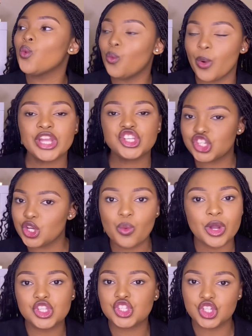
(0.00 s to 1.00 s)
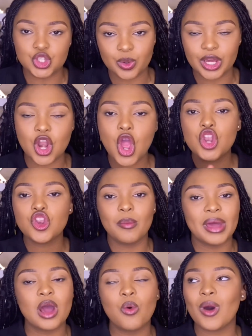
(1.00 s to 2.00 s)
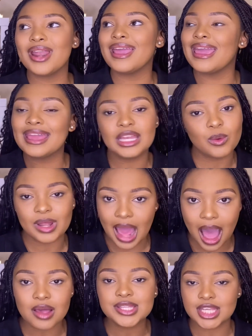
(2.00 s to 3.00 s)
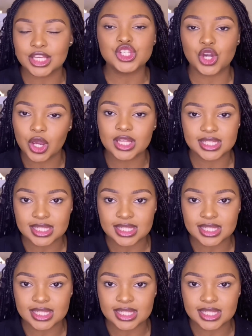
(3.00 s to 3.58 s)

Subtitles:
when she wants to do it, no matter what anyone else is going to